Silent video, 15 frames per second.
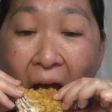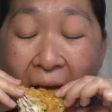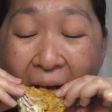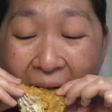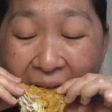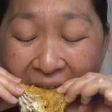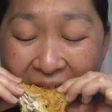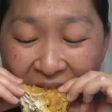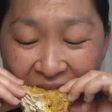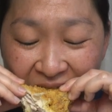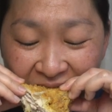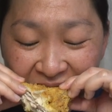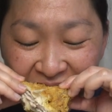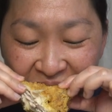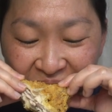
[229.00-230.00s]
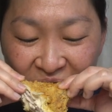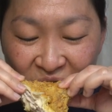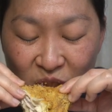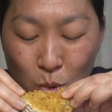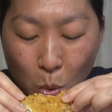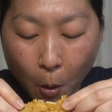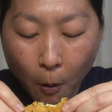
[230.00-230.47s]

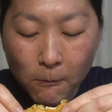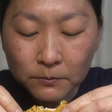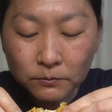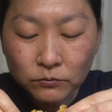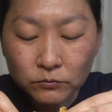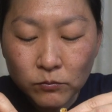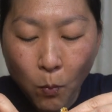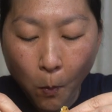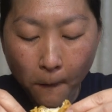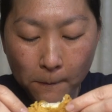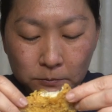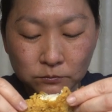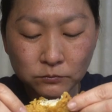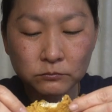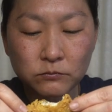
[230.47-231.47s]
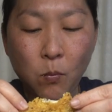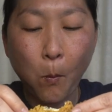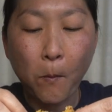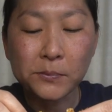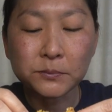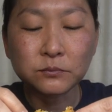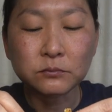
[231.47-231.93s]

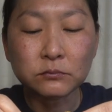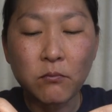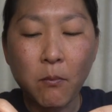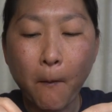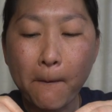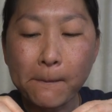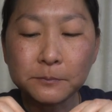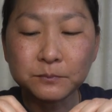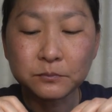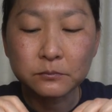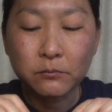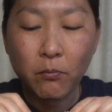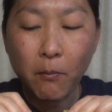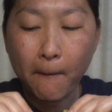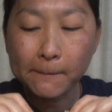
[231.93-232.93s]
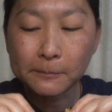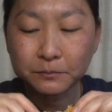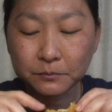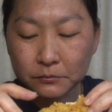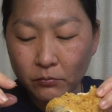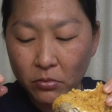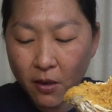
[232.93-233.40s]

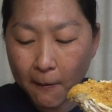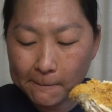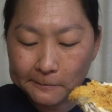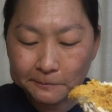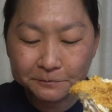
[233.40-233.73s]
No one is speaking in this clip.